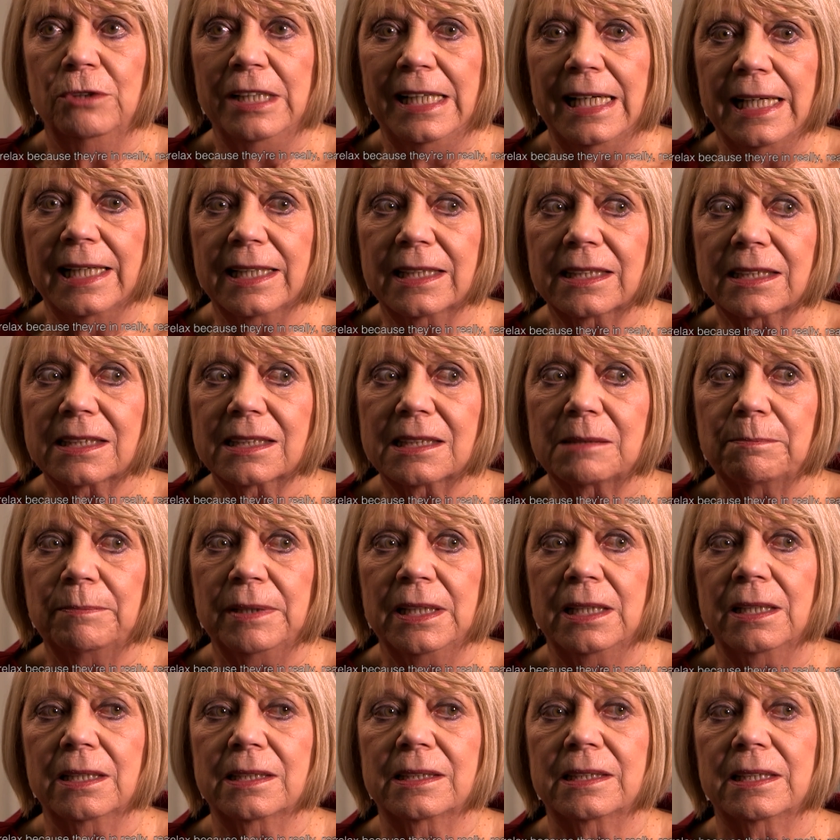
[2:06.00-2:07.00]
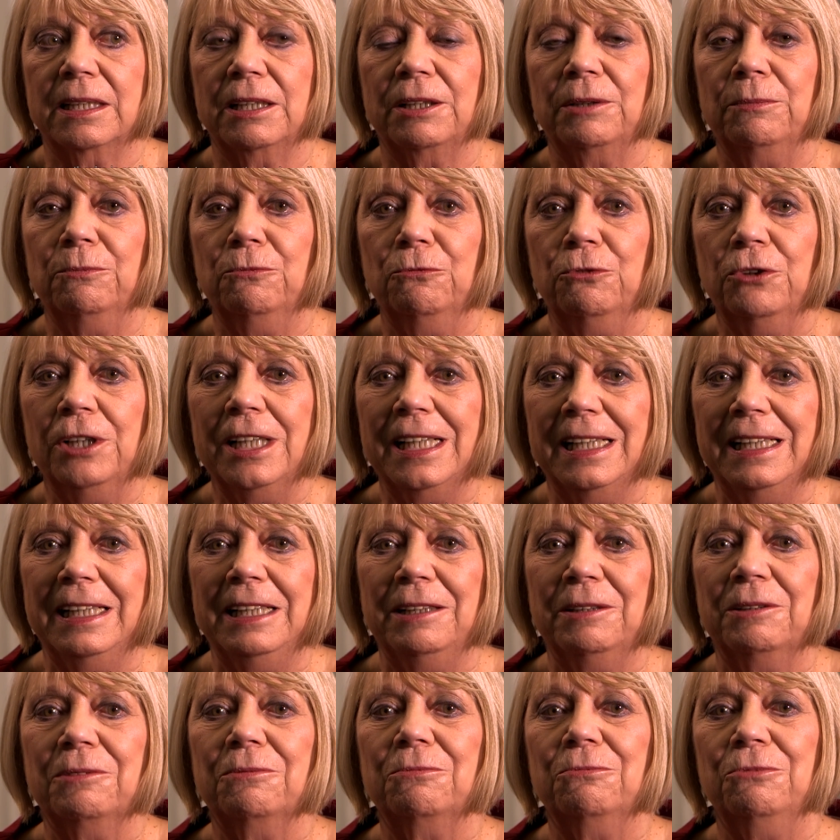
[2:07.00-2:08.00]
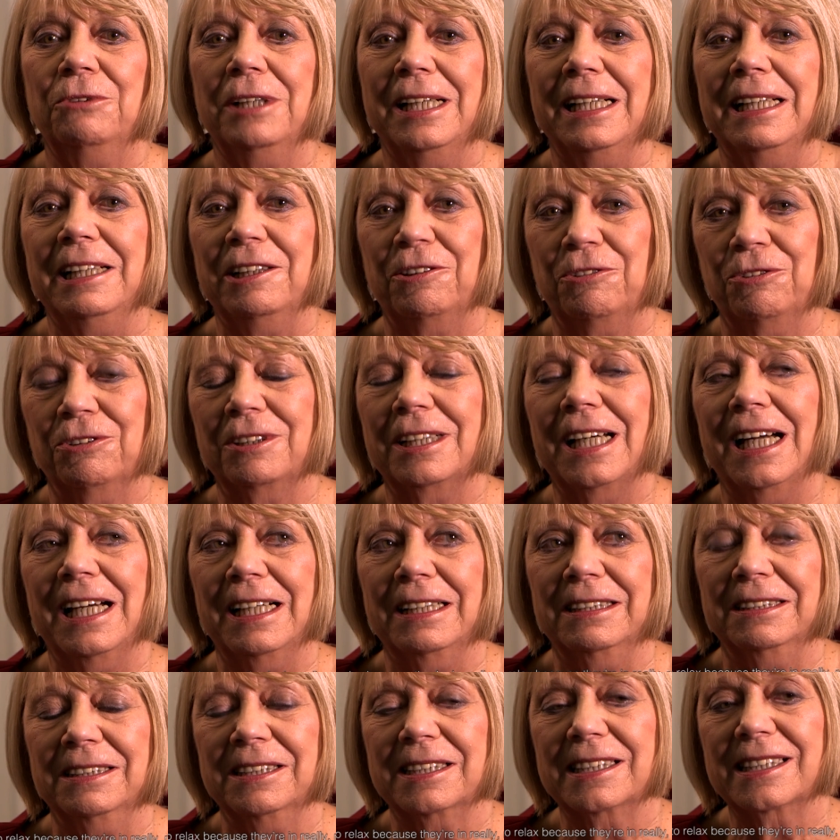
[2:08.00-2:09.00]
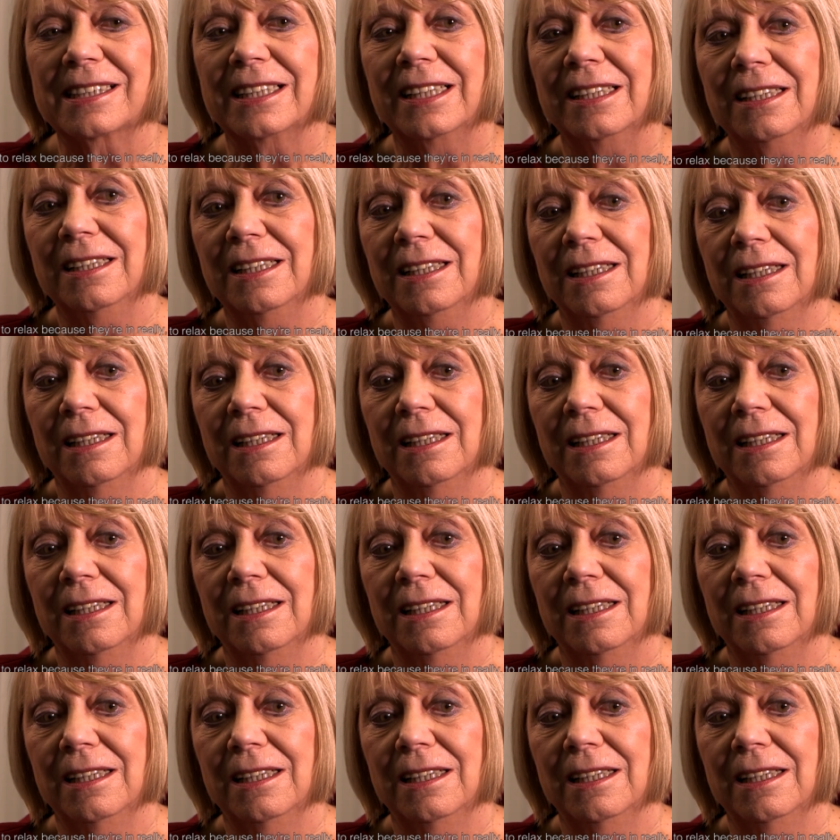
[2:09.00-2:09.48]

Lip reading: relax, because they're in really, really good hands.